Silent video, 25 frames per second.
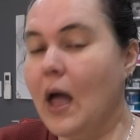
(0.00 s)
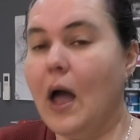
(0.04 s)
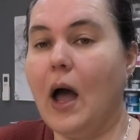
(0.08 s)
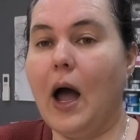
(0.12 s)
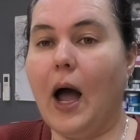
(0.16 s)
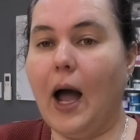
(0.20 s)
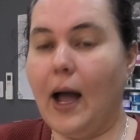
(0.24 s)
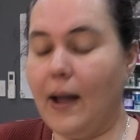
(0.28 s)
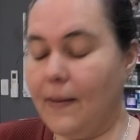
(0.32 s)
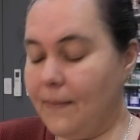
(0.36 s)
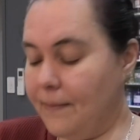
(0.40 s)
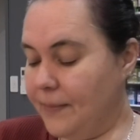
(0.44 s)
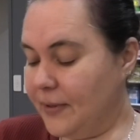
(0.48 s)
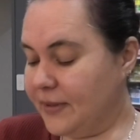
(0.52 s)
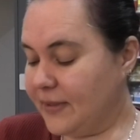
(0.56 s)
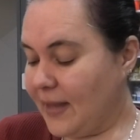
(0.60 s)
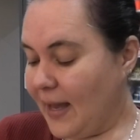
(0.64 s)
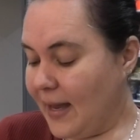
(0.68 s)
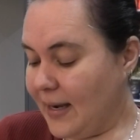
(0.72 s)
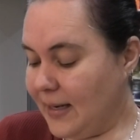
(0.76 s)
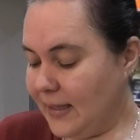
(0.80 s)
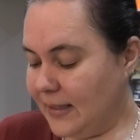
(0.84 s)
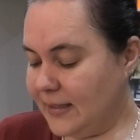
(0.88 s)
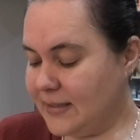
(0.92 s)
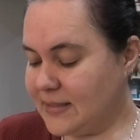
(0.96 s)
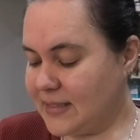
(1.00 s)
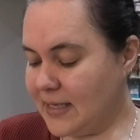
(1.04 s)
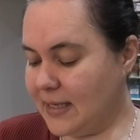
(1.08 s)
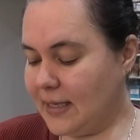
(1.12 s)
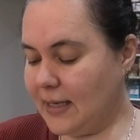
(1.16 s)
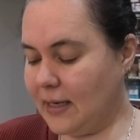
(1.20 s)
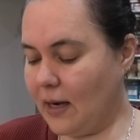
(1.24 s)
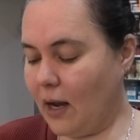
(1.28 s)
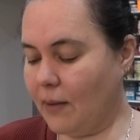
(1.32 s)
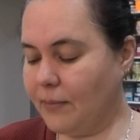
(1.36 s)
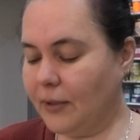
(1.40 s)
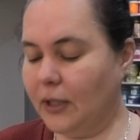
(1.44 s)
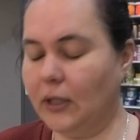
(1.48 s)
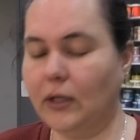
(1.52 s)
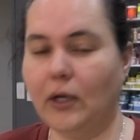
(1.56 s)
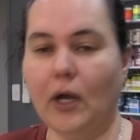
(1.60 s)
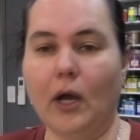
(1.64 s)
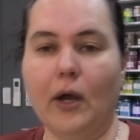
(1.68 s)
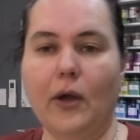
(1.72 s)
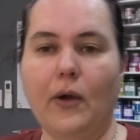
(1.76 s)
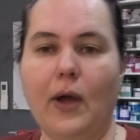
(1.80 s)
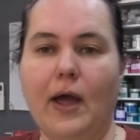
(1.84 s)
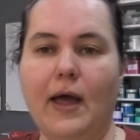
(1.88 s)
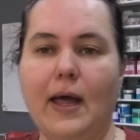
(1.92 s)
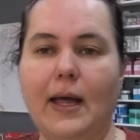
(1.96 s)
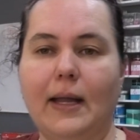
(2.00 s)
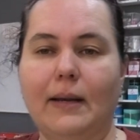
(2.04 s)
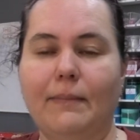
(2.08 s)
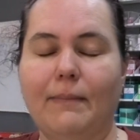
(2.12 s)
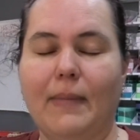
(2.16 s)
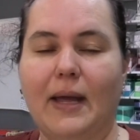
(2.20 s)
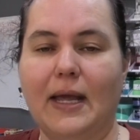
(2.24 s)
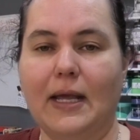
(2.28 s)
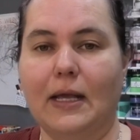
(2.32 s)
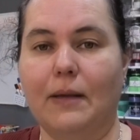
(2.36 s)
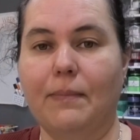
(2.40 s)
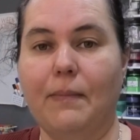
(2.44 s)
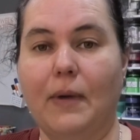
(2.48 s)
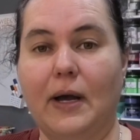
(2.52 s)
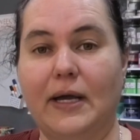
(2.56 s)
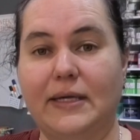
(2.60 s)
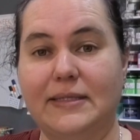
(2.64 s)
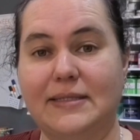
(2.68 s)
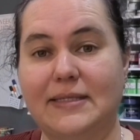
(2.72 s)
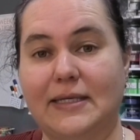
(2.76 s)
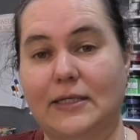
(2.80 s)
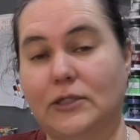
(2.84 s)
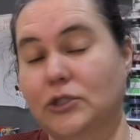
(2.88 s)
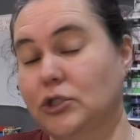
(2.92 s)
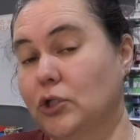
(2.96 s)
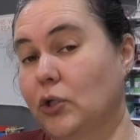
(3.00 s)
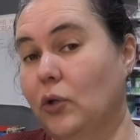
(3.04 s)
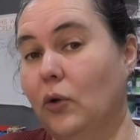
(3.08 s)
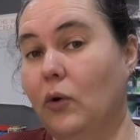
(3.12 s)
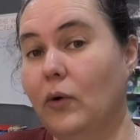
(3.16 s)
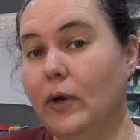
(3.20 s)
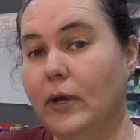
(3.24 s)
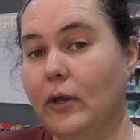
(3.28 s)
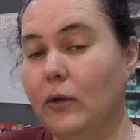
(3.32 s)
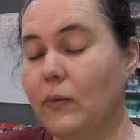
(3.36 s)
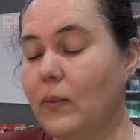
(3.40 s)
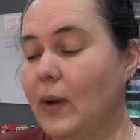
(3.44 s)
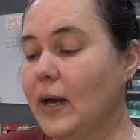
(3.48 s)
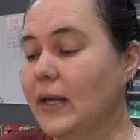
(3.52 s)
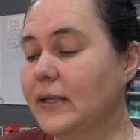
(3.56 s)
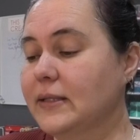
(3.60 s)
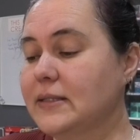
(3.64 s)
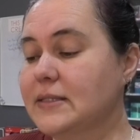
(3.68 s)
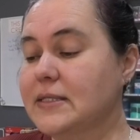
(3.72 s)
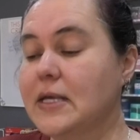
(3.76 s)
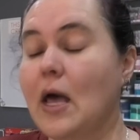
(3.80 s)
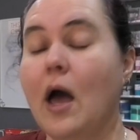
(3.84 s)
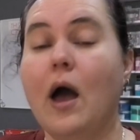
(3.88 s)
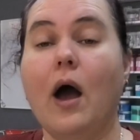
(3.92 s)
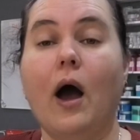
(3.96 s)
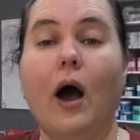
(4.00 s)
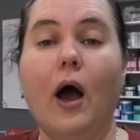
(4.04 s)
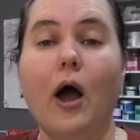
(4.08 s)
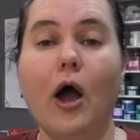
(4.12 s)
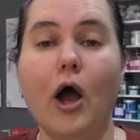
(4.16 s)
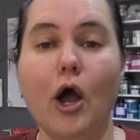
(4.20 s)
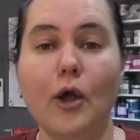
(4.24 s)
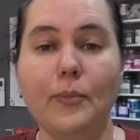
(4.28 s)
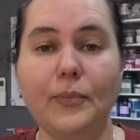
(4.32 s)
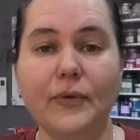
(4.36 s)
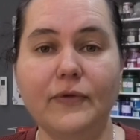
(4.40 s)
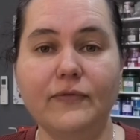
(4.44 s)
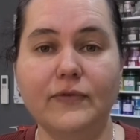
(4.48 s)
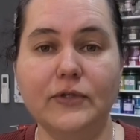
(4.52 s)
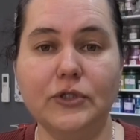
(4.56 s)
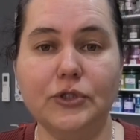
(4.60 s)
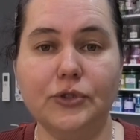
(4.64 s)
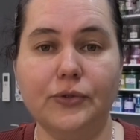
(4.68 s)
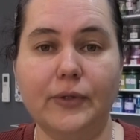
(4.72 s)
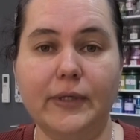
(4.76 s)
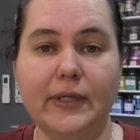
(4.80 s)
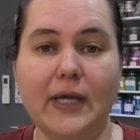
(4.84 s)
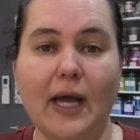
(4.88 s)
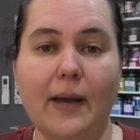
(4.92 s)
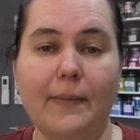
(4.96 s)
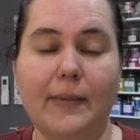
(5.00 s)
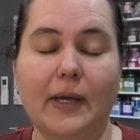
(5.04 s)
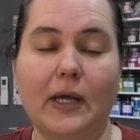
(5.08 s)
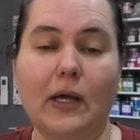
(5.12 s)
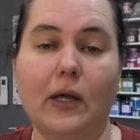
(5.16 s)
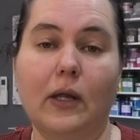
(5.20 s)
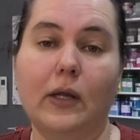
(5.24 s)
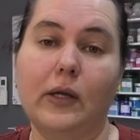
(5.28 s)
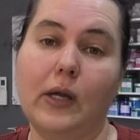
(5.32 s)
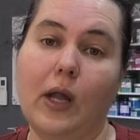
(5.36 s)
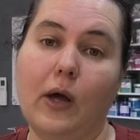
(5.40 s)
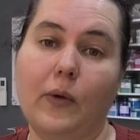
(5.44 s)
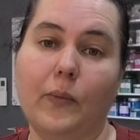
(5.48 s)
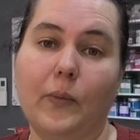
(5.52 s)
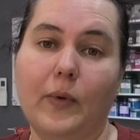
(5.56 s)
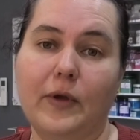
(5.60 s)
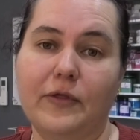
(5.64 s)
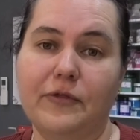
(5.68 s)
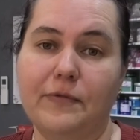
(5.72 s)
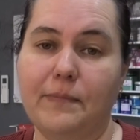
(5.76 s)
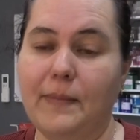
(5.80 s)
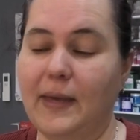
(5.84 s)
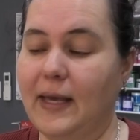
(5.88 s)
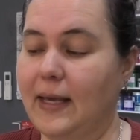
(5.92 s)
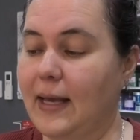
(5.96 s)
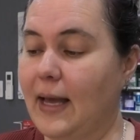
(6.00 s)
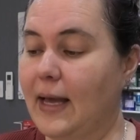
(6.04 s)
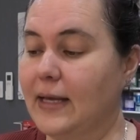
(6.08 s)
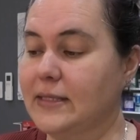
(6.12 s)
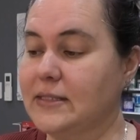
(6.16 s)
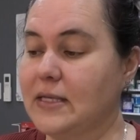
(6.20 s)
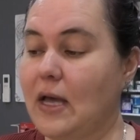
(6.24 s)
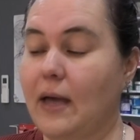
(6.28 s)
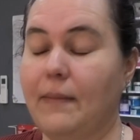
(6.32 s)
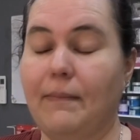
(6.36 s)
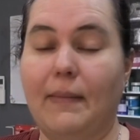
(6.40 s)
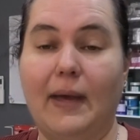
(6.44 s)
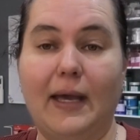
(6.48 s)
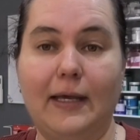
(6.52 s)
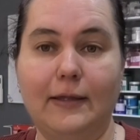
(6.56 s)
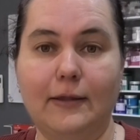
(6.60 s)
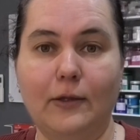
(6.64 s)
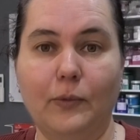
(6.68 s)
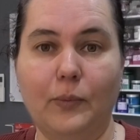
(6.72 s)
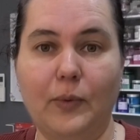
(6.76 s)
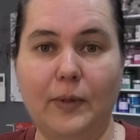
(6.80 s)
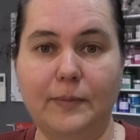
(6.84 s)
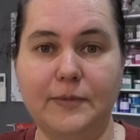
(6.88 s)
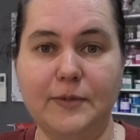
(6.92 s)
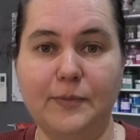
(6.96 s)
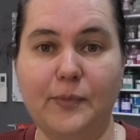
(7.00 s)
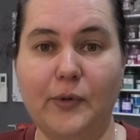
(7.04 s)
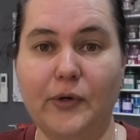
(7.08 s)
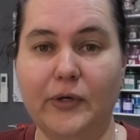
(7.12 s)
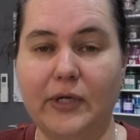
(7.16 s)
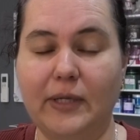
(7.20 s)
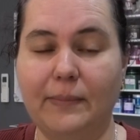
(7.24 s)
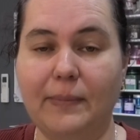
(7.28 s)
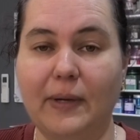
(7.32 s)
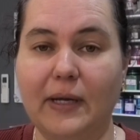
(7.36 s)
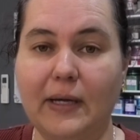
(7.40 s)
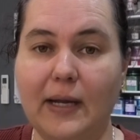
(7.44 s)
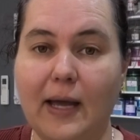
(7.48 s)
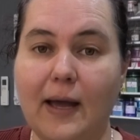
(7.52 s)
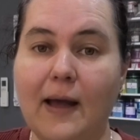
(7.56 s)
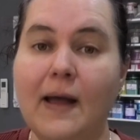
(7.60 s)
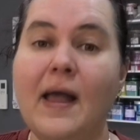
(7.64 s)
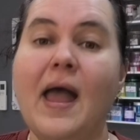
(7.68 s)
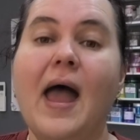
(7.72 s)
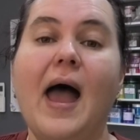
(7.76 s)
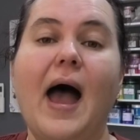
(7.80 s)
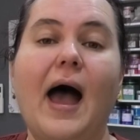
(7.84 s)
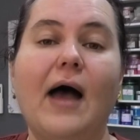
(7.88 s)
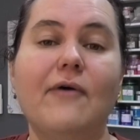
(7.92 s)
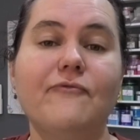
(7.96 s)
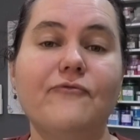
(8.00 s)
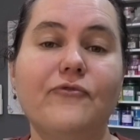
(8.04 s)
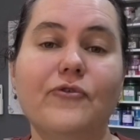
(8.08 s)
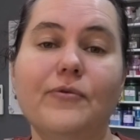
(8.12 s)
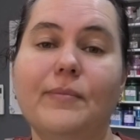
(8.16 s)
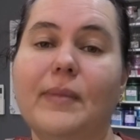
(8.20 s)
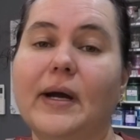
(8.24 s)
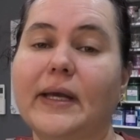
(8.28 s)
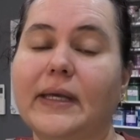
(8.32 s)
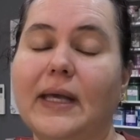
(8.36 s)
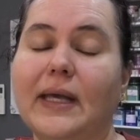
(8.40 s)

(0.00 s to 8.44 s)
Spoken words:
But that is it. I'm going to go and make my essential oil ones. I hope you've enjoyed coming along with me as I made the whipped body butter. And for my